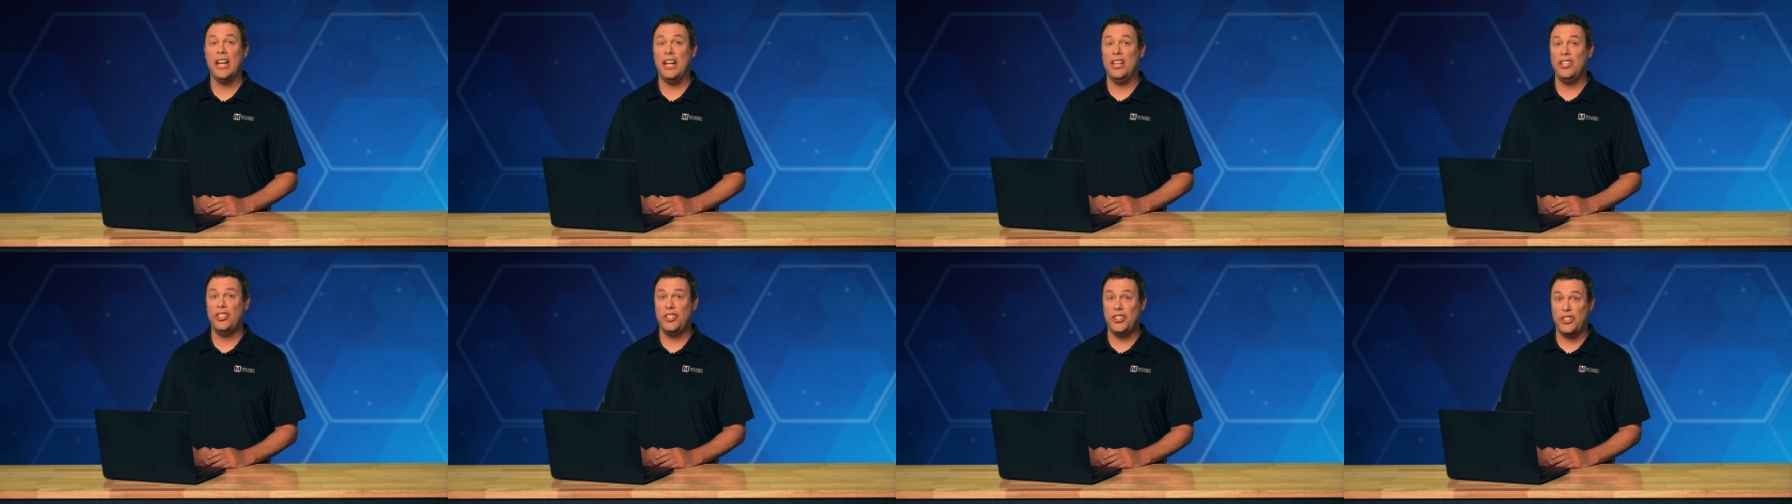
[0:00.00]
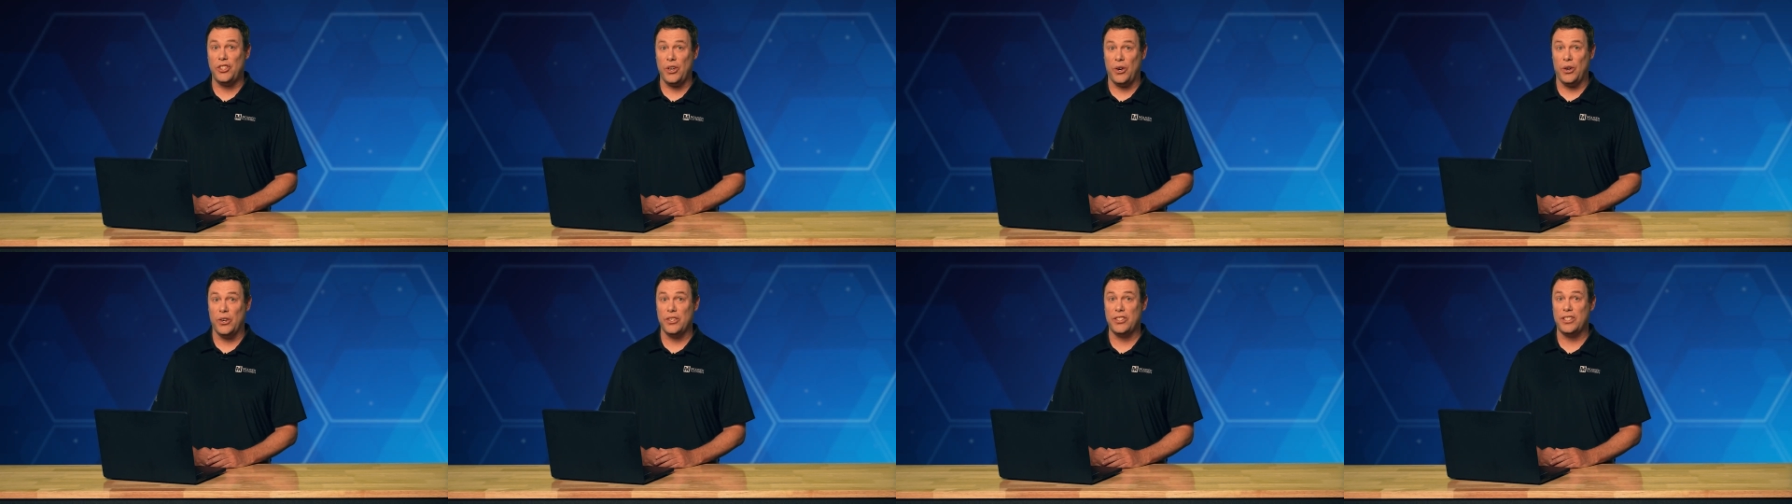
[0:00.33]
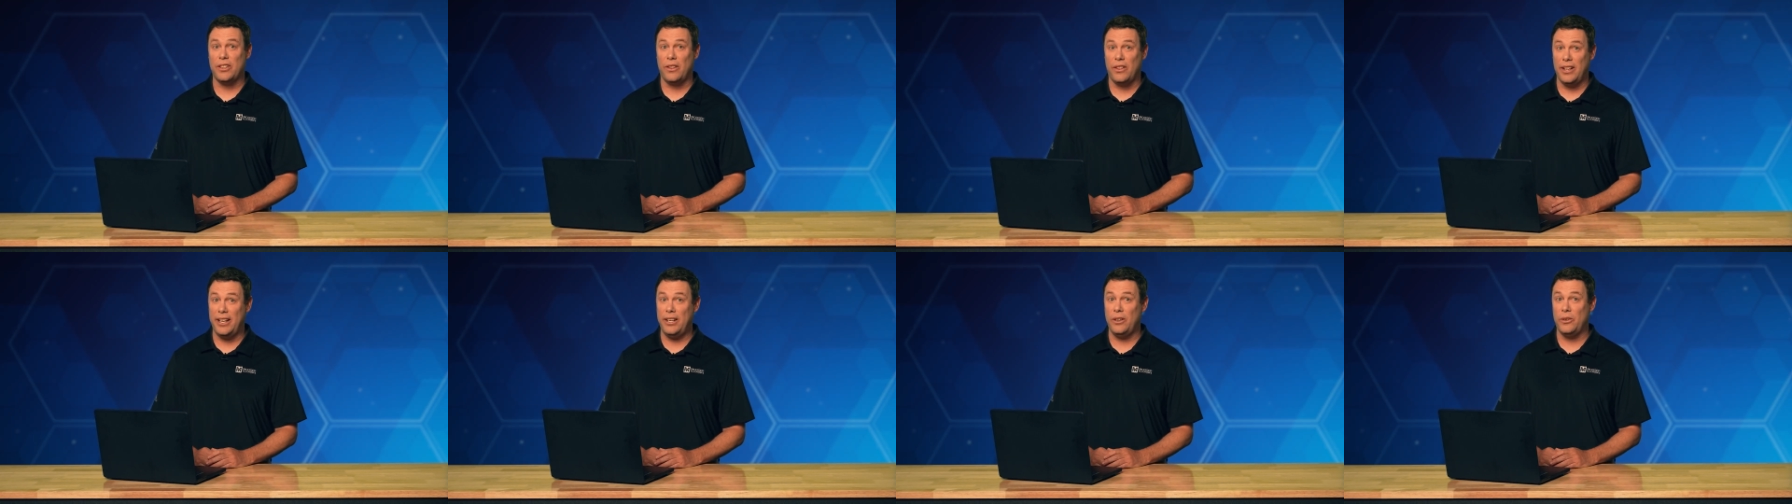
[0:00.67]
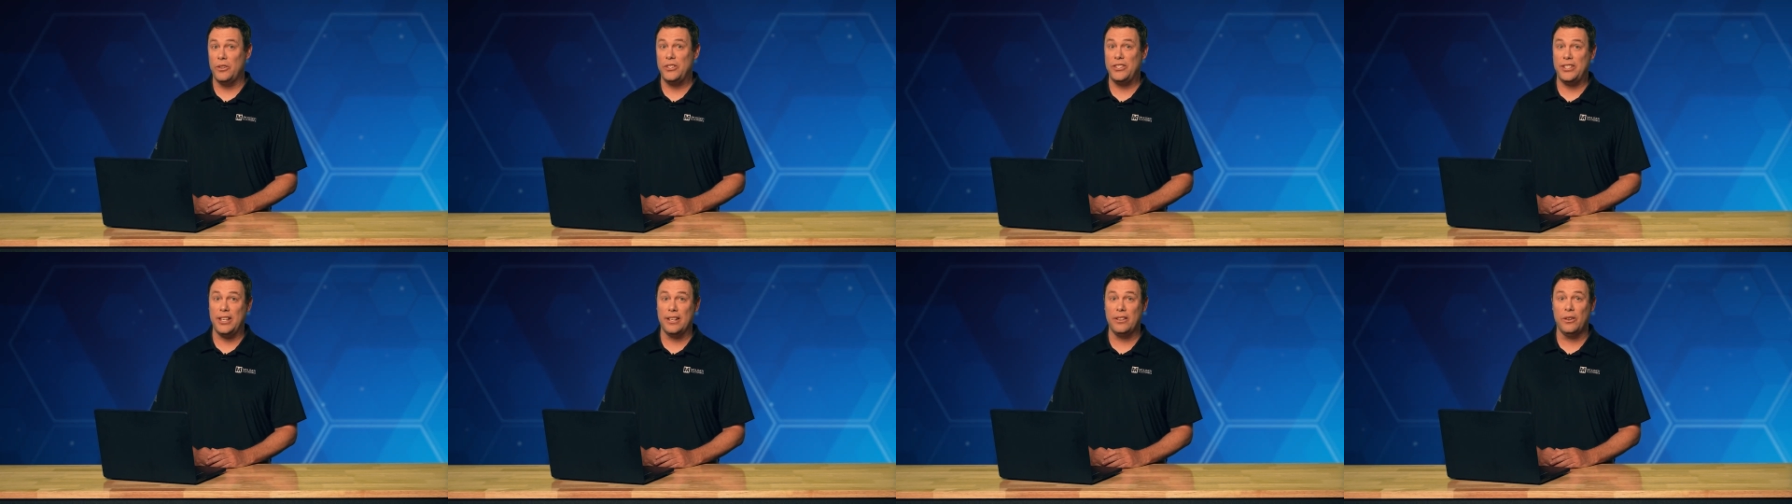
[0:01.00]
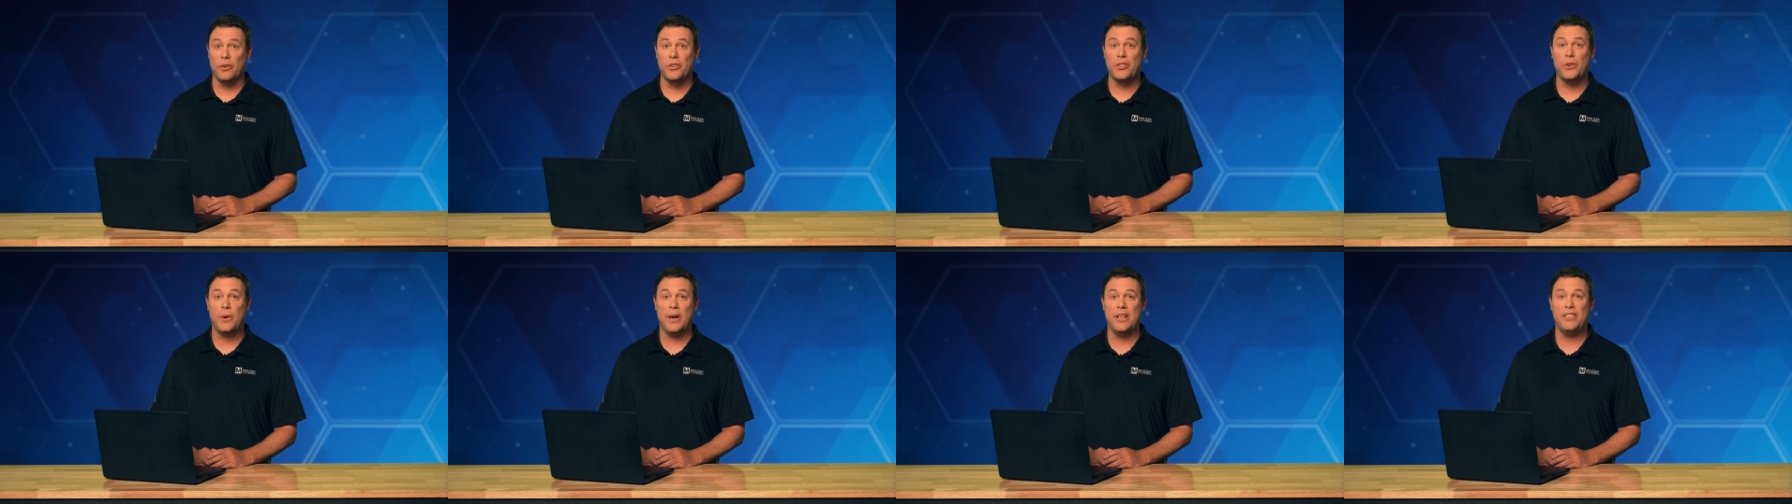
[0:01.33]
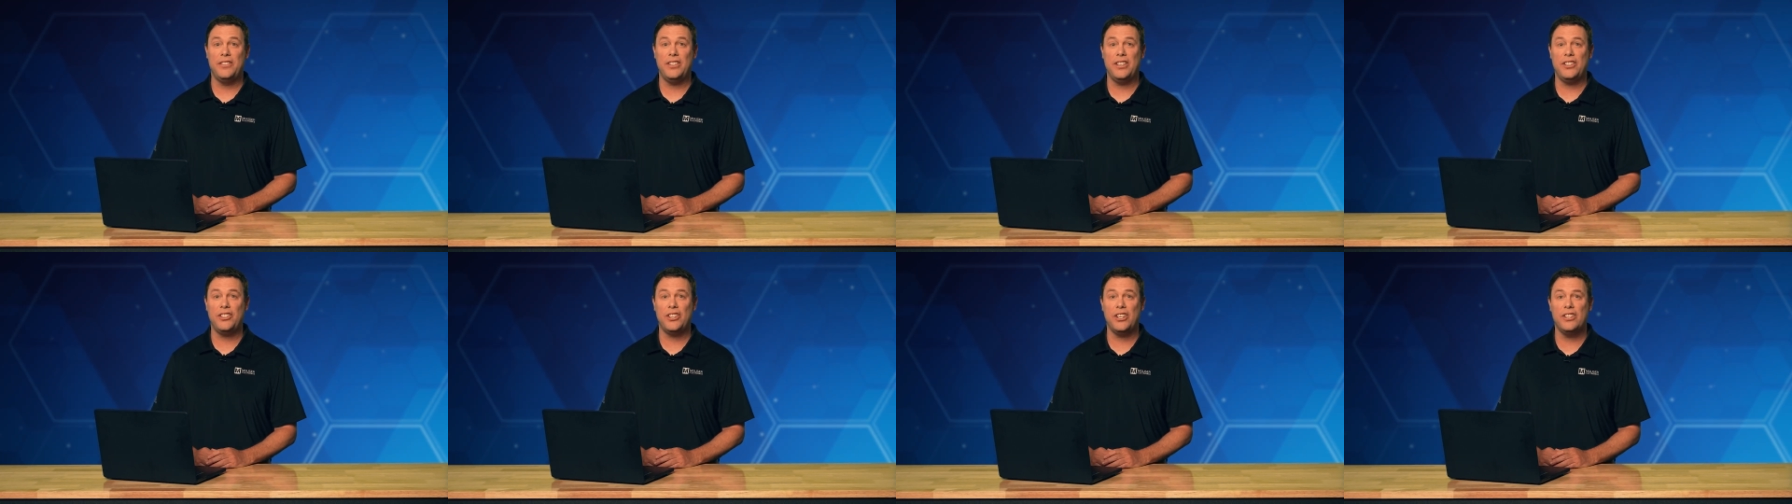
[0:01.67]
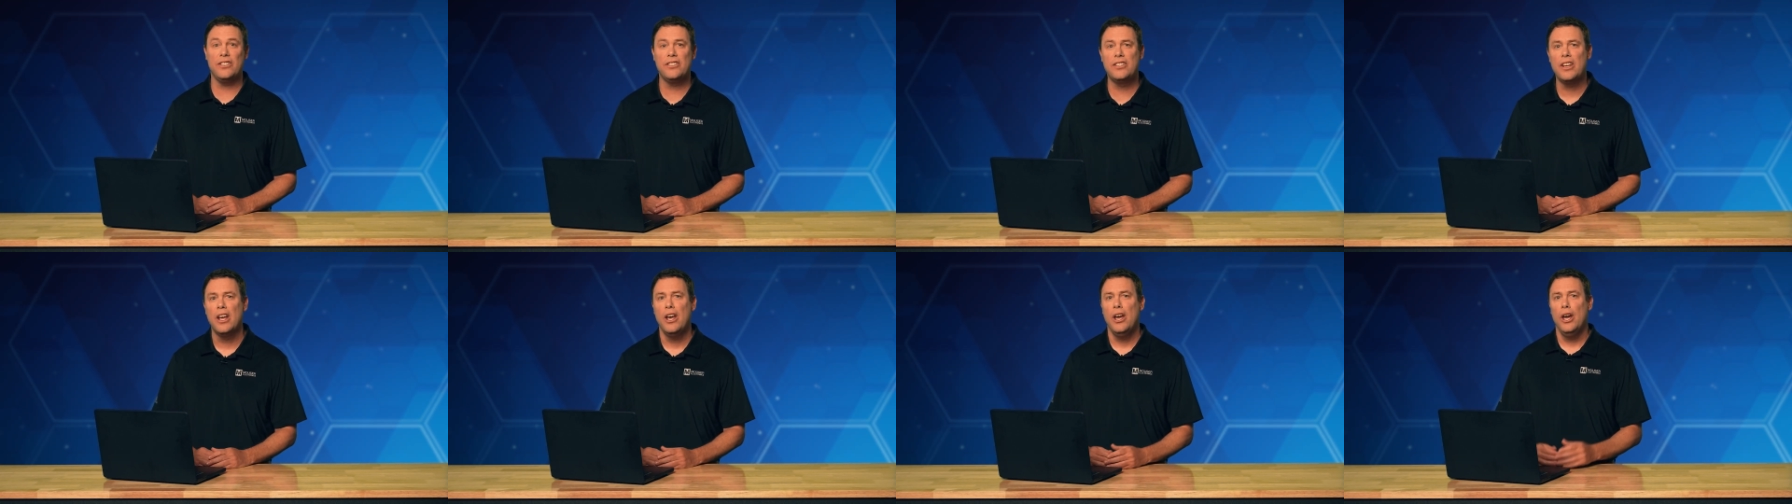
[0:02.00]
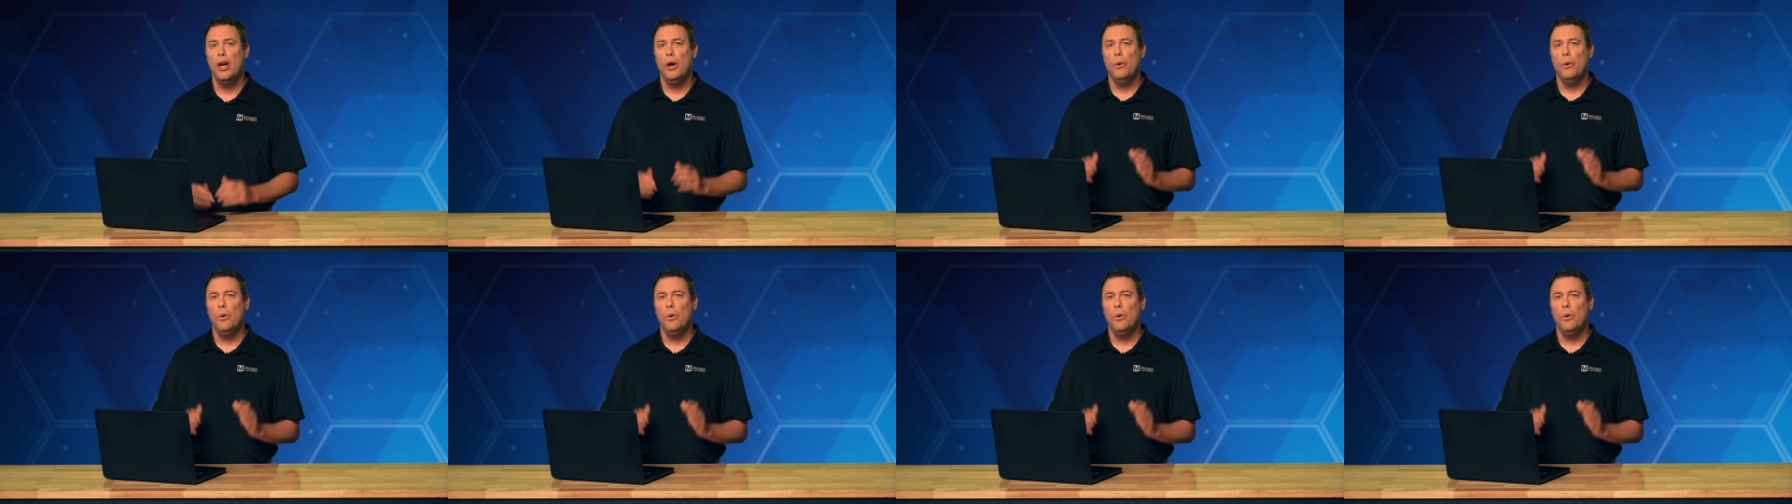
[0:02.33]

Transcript: ensures cleaner signal transitions,